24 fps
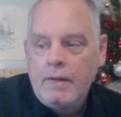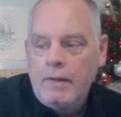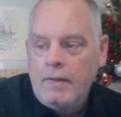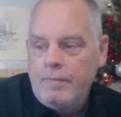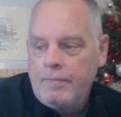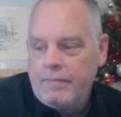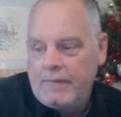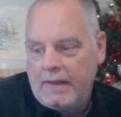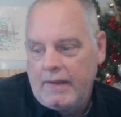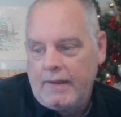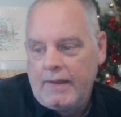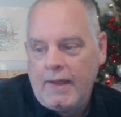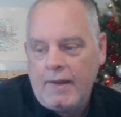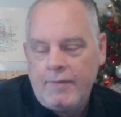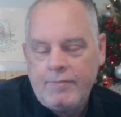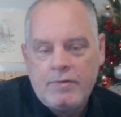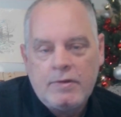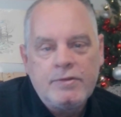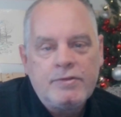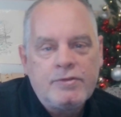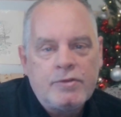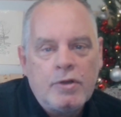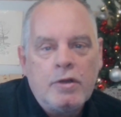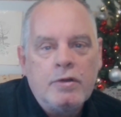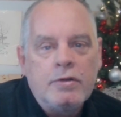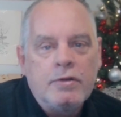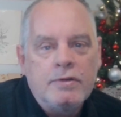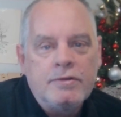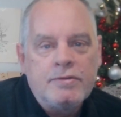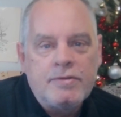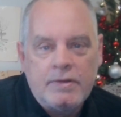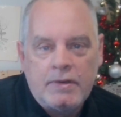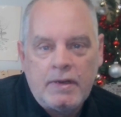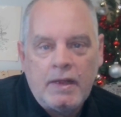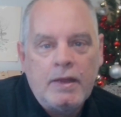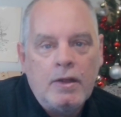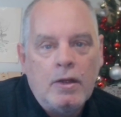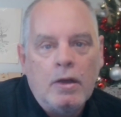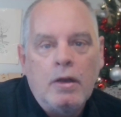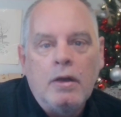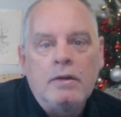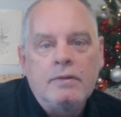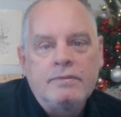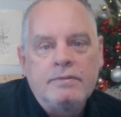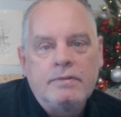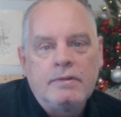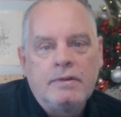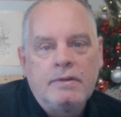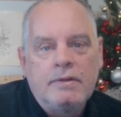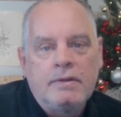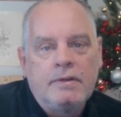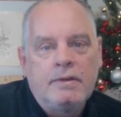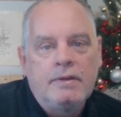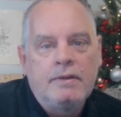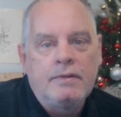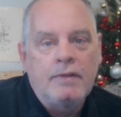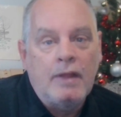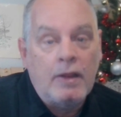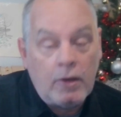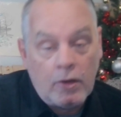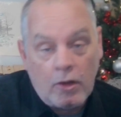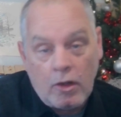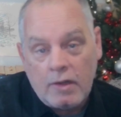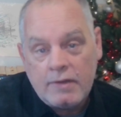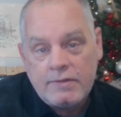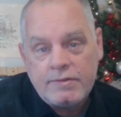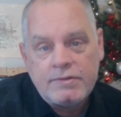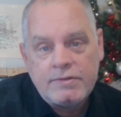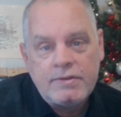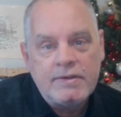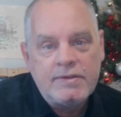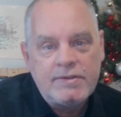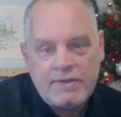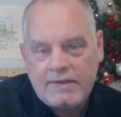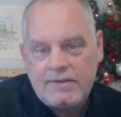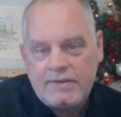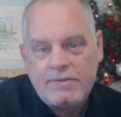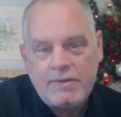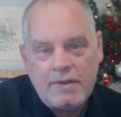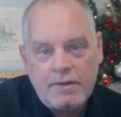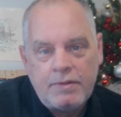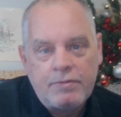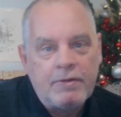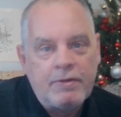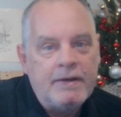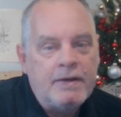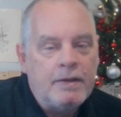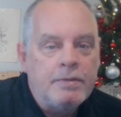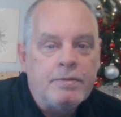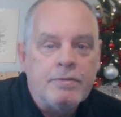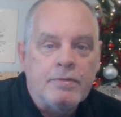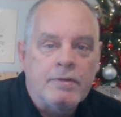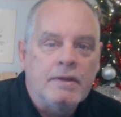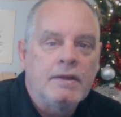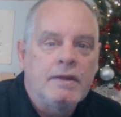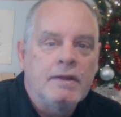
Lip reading: They gave their starters the day off. They lost 63-3.